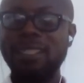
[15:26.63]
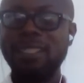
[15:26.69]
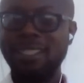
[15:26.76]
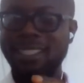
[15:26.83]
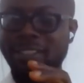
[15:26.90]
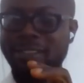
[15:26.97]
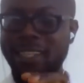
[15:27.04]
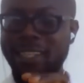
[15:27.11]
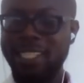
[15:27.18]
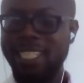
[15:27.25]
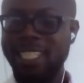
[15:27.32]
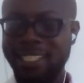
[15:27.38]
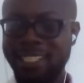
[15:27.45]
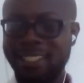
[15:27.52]
the training
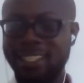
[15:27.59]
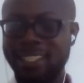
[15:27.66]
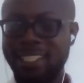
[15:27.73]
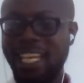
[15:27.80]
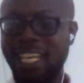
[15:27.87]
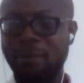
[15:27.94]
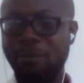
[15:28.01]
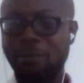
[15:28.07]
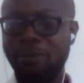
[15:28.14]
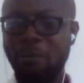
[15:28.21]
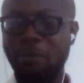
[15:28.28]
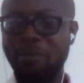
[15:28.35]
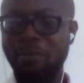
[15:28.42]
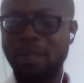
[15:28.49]
data set is coming
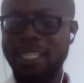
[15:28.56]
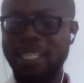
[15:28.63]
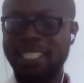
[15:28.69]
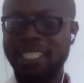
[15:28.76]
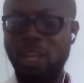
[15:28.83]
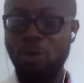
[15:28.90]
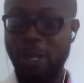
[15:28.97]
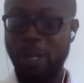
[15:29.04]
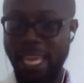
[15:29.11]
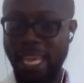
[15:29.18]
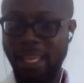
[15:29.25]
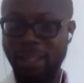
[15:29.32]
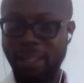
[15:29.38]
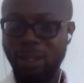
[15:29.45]
from, let's say,
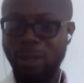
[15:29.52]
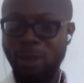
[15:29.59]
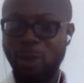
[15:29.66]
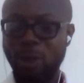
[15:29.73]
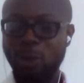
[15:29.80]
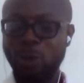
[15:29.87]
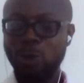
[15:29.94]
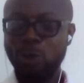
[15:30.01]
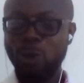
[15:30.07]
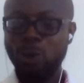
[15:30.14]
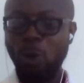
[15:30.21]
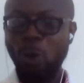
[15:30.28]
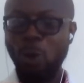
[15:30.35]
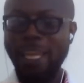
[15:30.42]
UK.
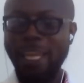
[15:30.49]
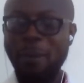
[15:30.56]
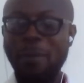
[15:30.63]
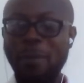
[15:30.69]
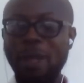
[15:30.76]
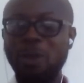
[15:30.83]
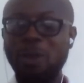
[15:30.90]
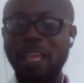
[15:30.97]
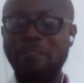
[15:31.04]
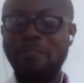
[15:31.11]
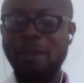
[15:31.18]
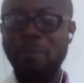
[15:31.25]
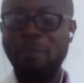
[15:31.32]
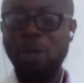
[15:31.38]
So it may not
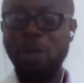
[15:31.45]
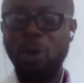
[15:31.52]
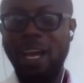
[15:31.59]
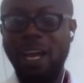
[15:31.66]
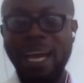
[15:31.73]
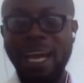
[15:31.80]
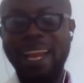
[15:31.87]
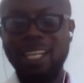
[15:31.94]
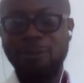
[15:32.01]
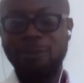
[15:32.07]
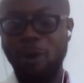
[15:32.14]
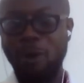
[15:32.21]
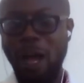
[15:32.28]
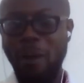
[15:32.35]
even be localized
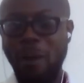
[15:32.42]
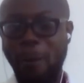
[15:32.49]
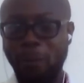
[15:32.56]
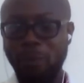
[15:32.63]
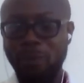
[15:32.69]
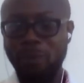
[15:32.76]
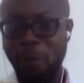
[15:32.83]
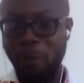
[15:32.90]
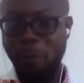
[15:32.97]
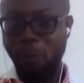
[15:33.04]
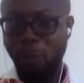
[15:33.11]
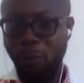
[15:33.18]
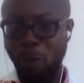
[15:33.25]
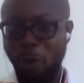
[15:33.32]
for our
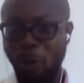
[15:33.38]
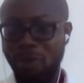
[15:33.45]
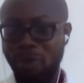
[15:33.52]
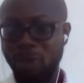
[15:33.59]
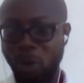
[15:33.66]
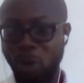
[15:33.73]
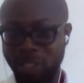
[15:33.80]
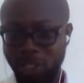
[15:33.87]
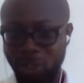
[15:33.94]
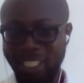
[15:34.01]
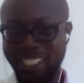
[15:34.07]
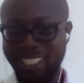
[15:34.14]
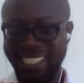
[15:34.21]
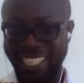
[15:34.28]
problems or
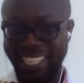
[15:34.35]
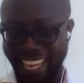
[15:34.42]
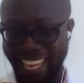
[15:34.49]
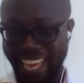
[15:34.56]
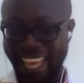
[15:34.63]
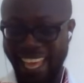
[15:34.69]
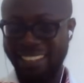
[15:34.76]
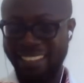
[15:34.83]
situations here.